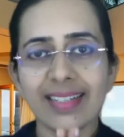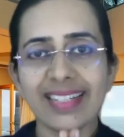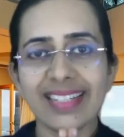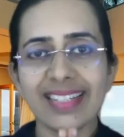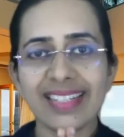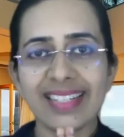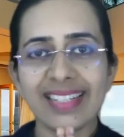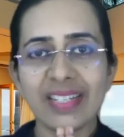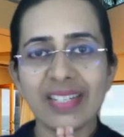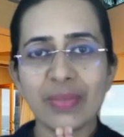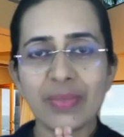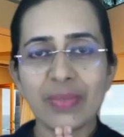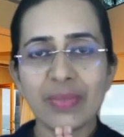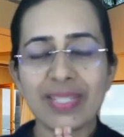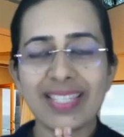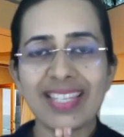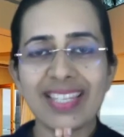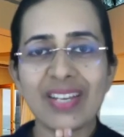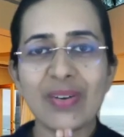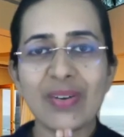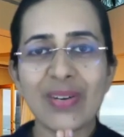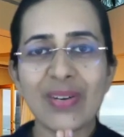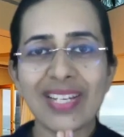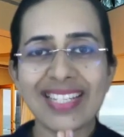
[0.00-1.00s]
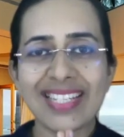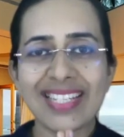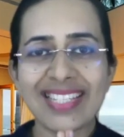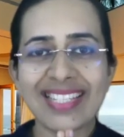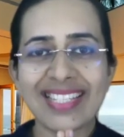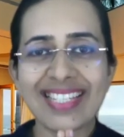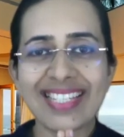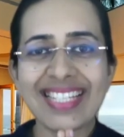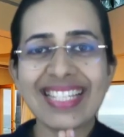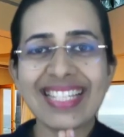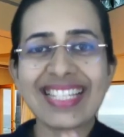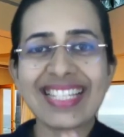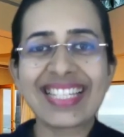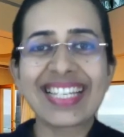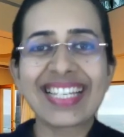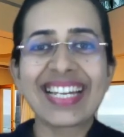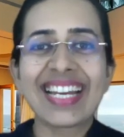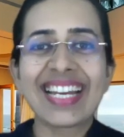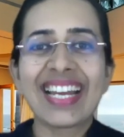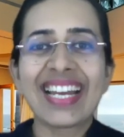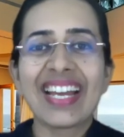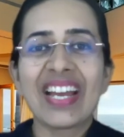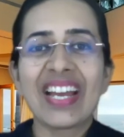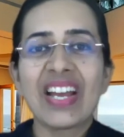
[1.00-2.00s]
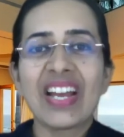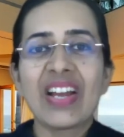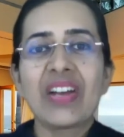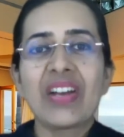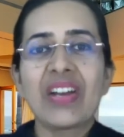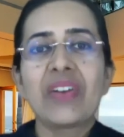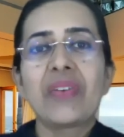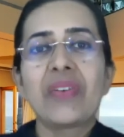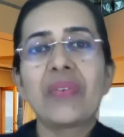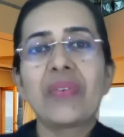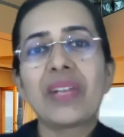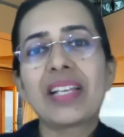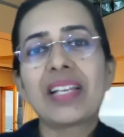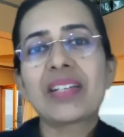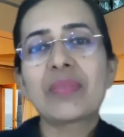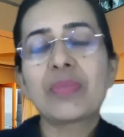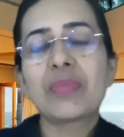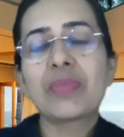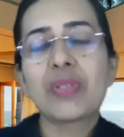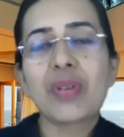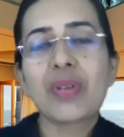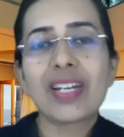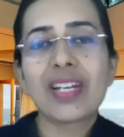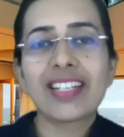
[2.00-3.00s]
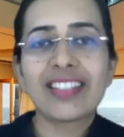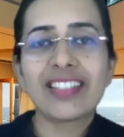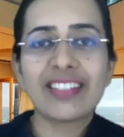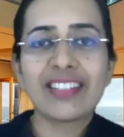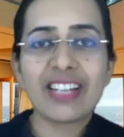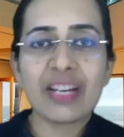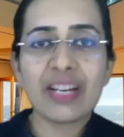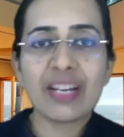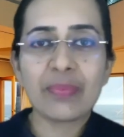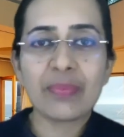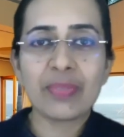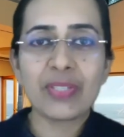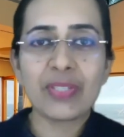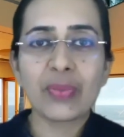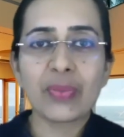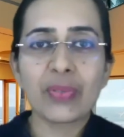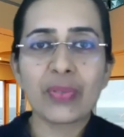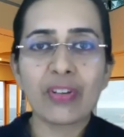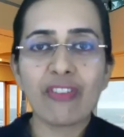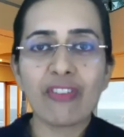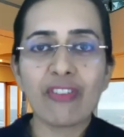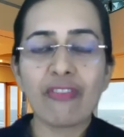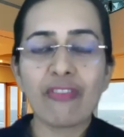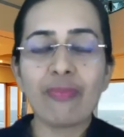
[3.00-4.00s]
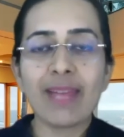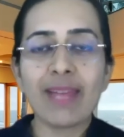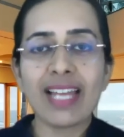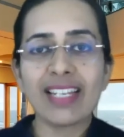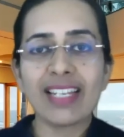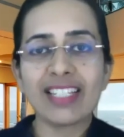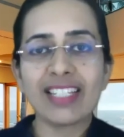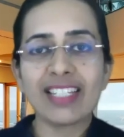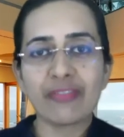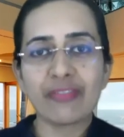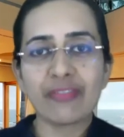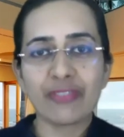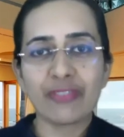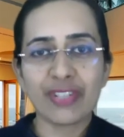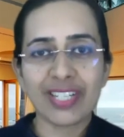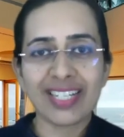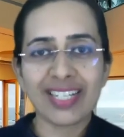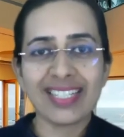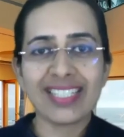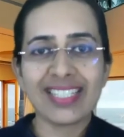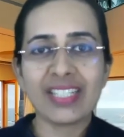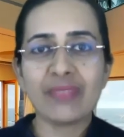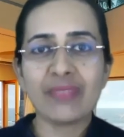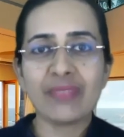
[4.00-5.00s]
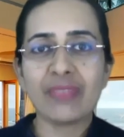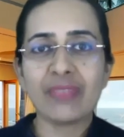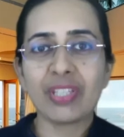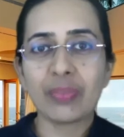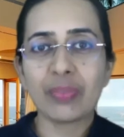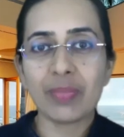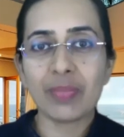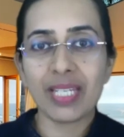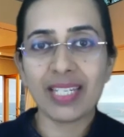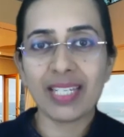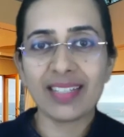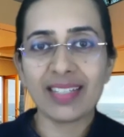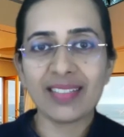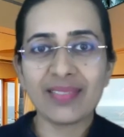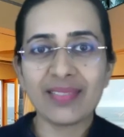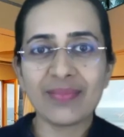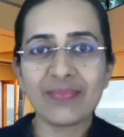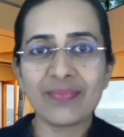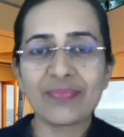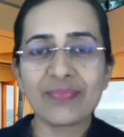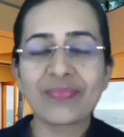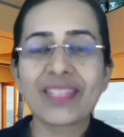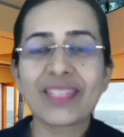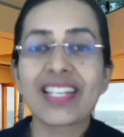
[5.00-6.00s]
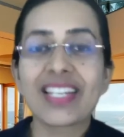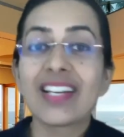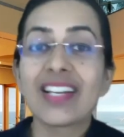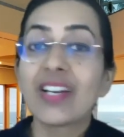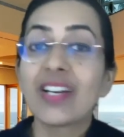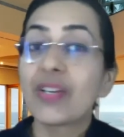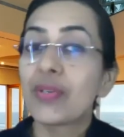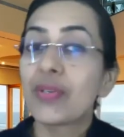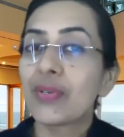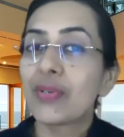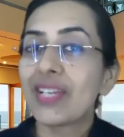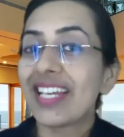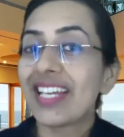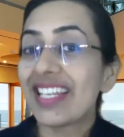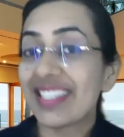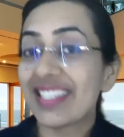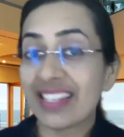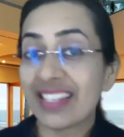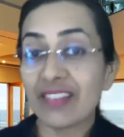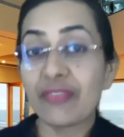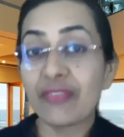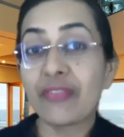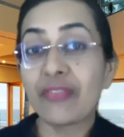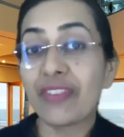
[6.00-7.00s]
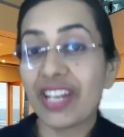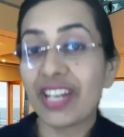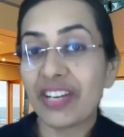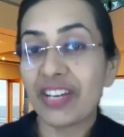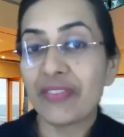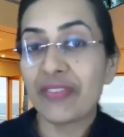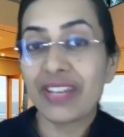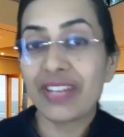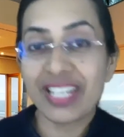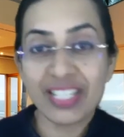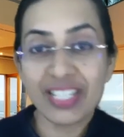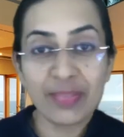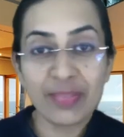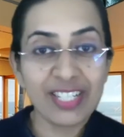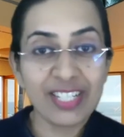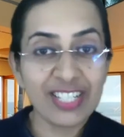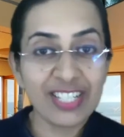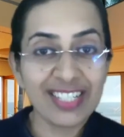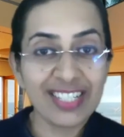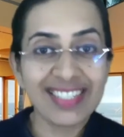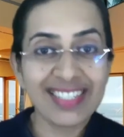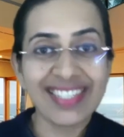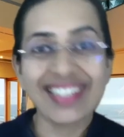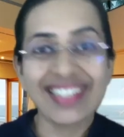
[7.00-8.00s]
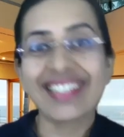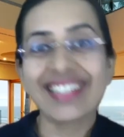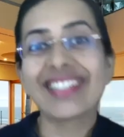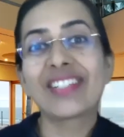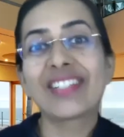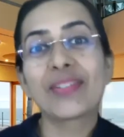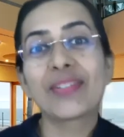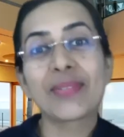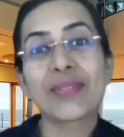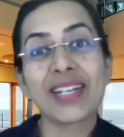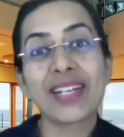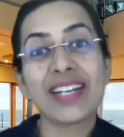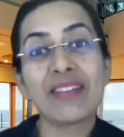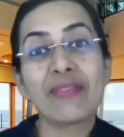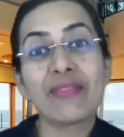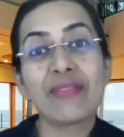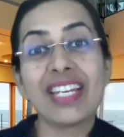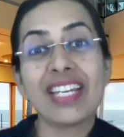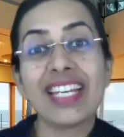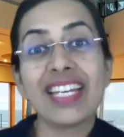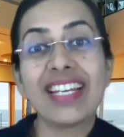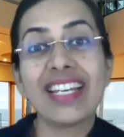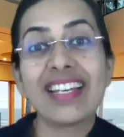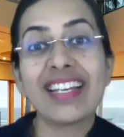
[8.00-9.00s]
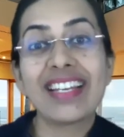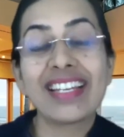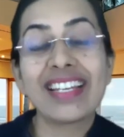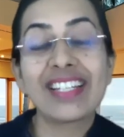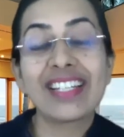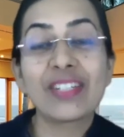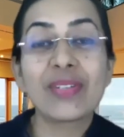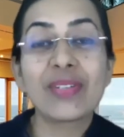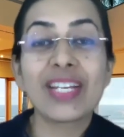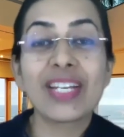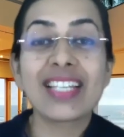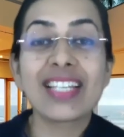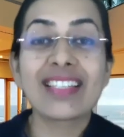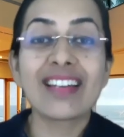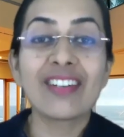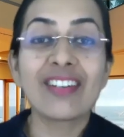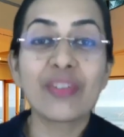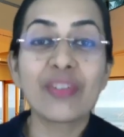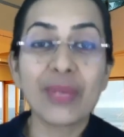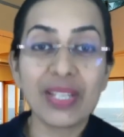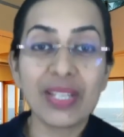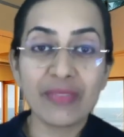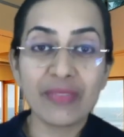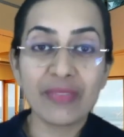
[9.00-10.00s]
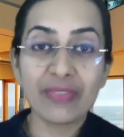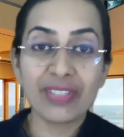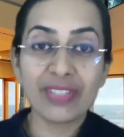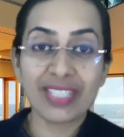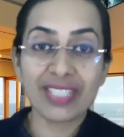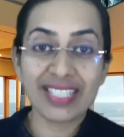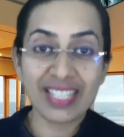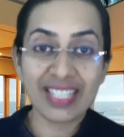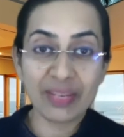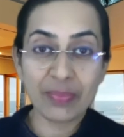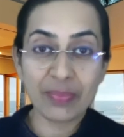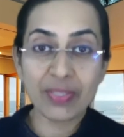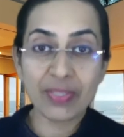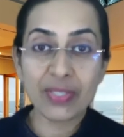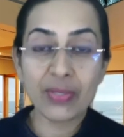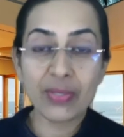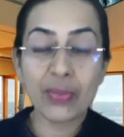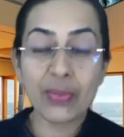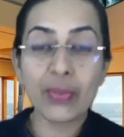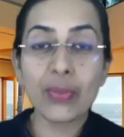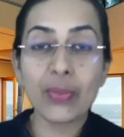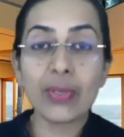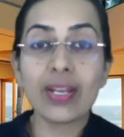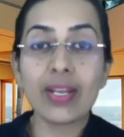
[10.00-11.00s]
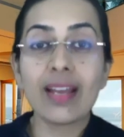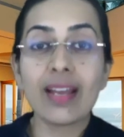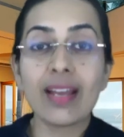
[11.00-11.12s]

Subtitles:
Namaste, goddesses. Welcome to another episode of Planet Aphrodite with Meenal. Today is a very, very special day. Today is our 21st episode.